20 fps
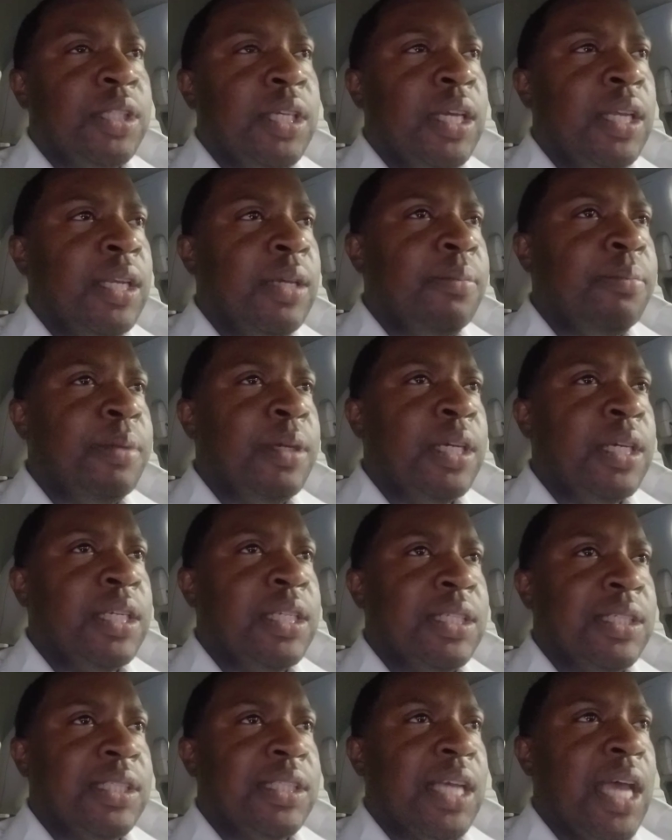and it being
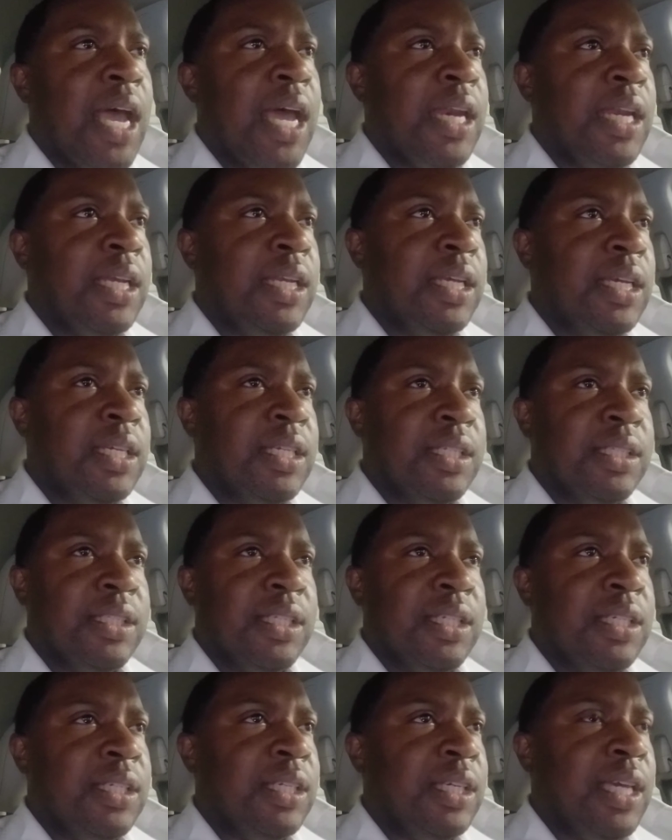decided
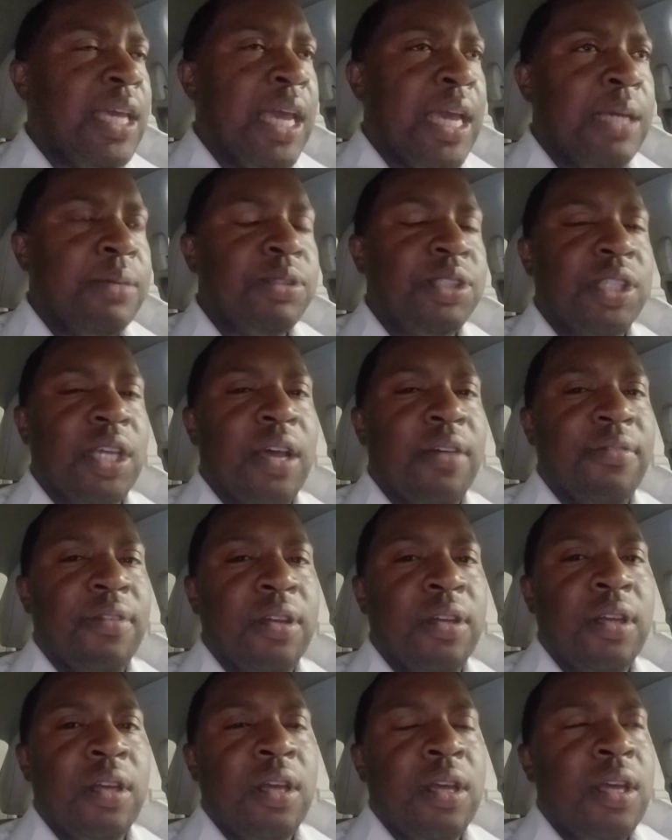in a game 7,